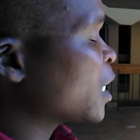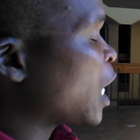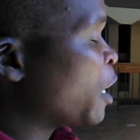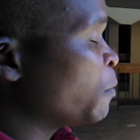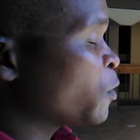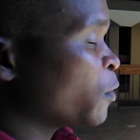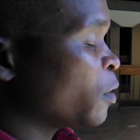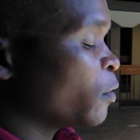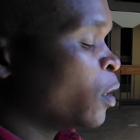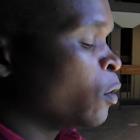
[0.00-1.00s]
comes
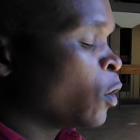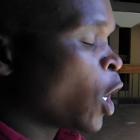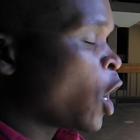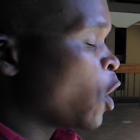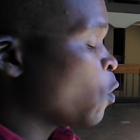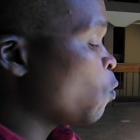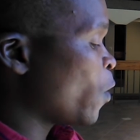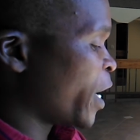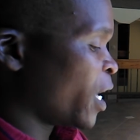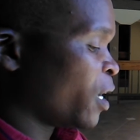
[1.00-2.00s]
a long
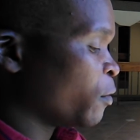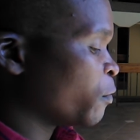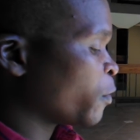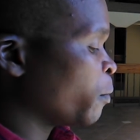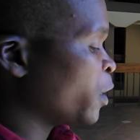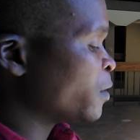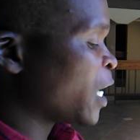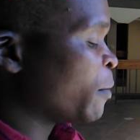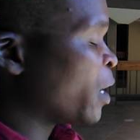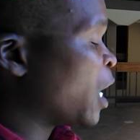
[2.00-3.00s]
way from the
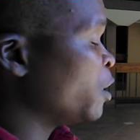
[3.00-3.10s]
time